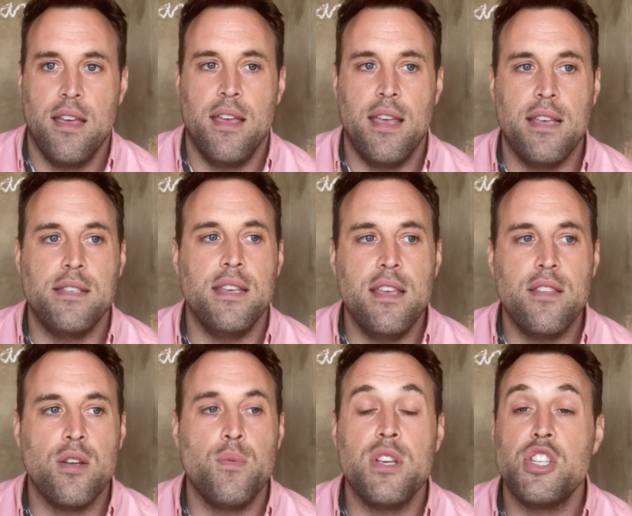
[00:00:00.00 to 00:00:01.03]
Is
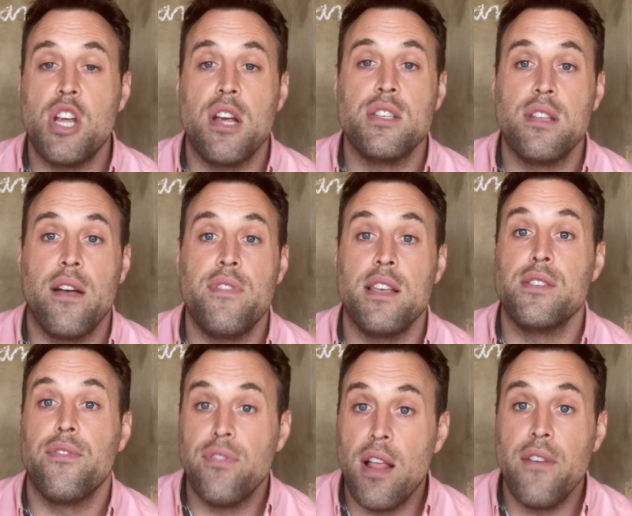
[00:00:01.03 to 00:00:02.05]
either we share stuff that's
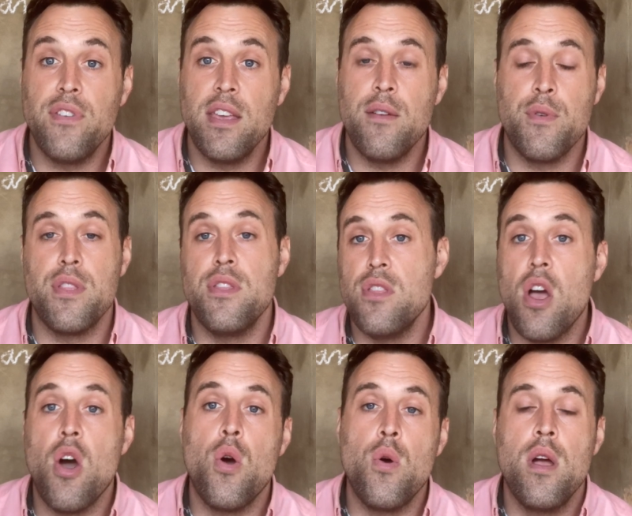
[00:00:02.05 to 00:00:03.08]
fluffy with
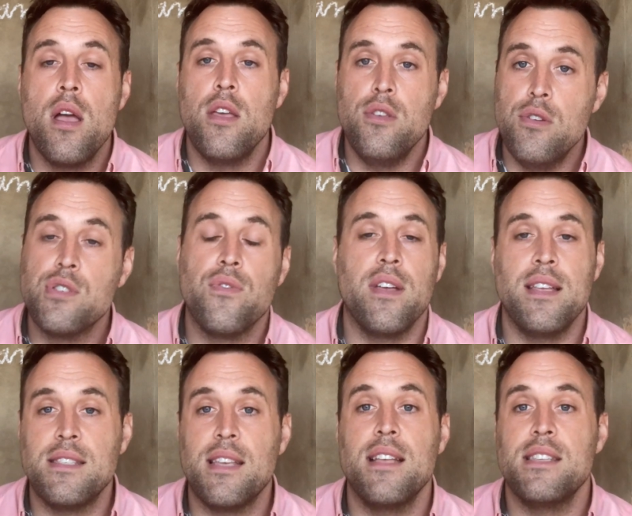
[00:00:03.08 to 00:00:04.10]
no useful
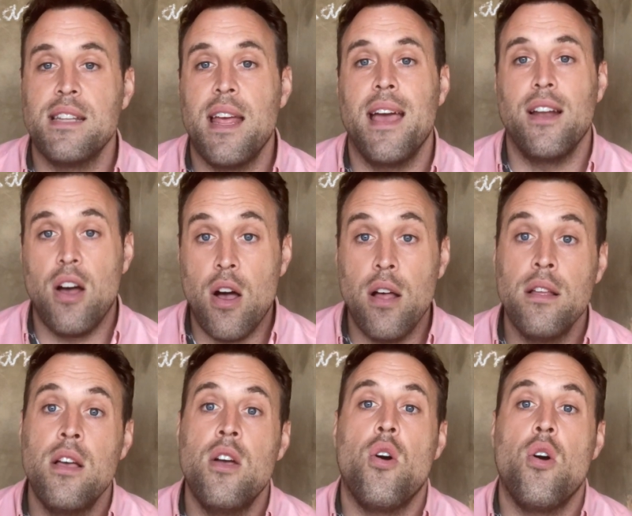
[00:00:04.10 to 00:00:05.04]
insights in it at all,